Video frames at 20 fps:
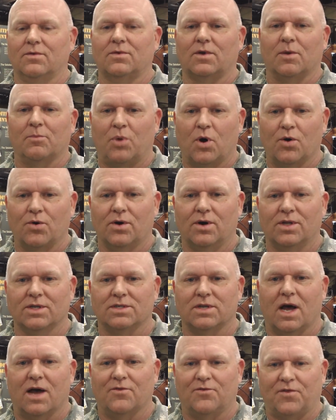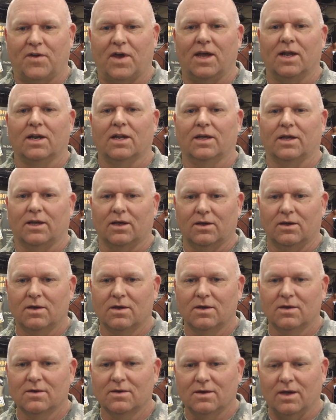component is not failing
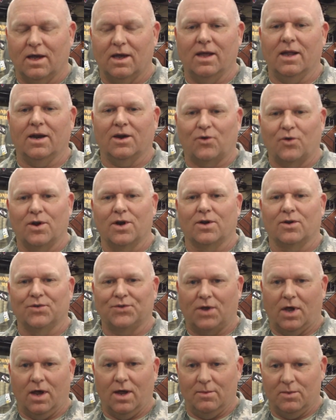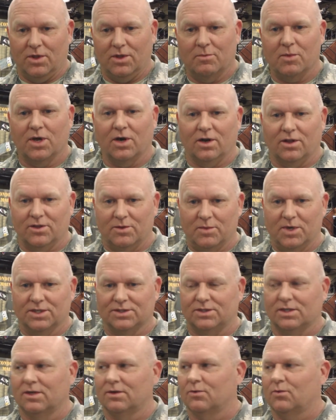at a critical time in the middle of the
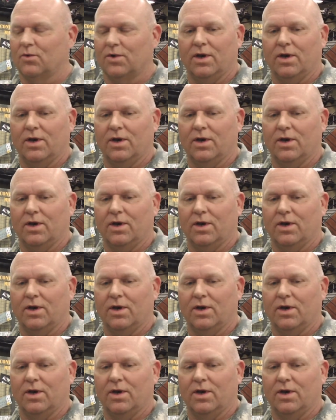mission.